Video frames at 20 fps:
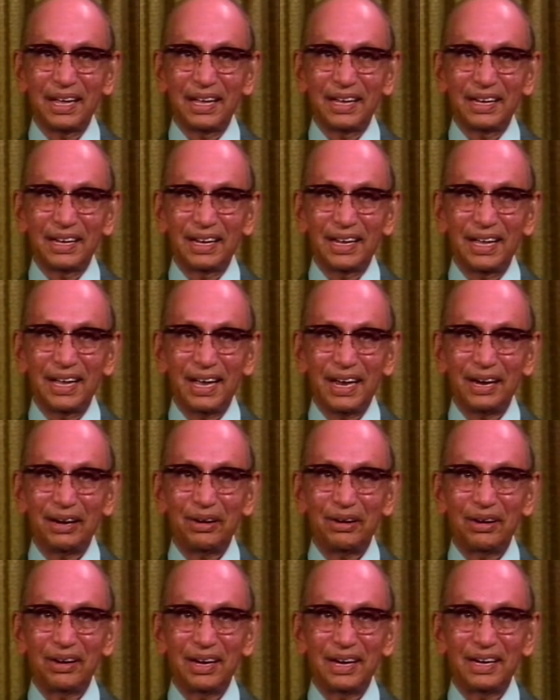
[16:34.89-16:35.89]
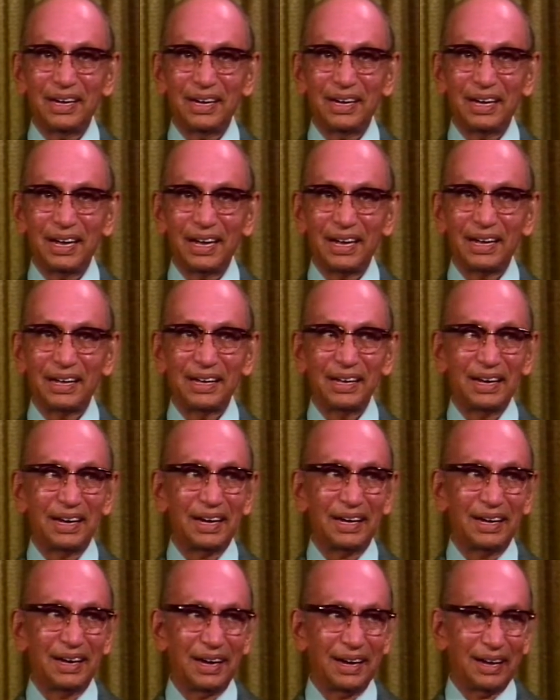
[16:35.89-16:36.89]
they had already taken their
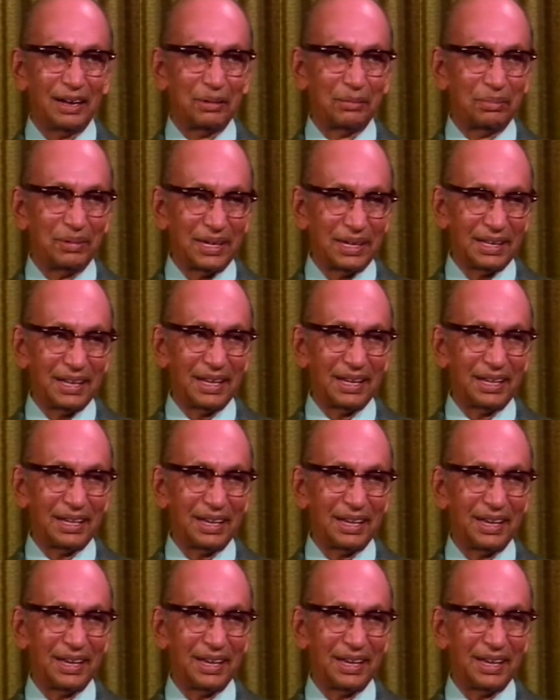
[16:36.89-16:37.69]
dinner, but they